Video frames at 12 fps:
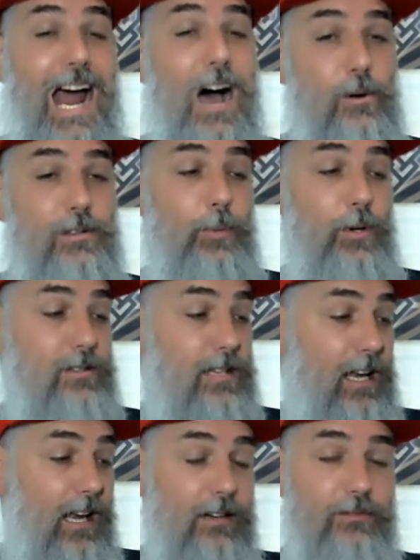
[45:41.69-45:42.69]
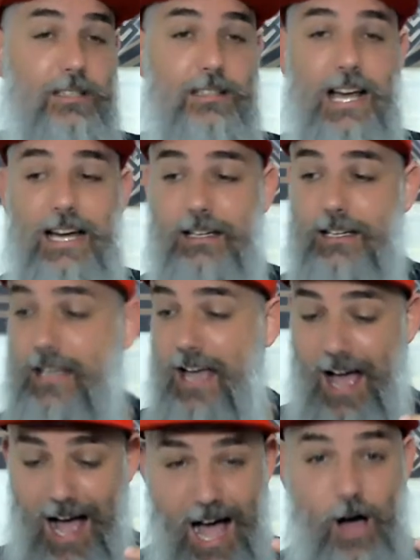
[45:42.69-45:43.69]
I was a person that loved it. Like
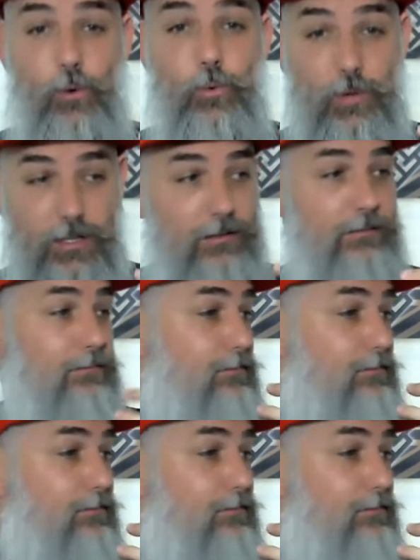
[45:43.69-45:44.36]
I would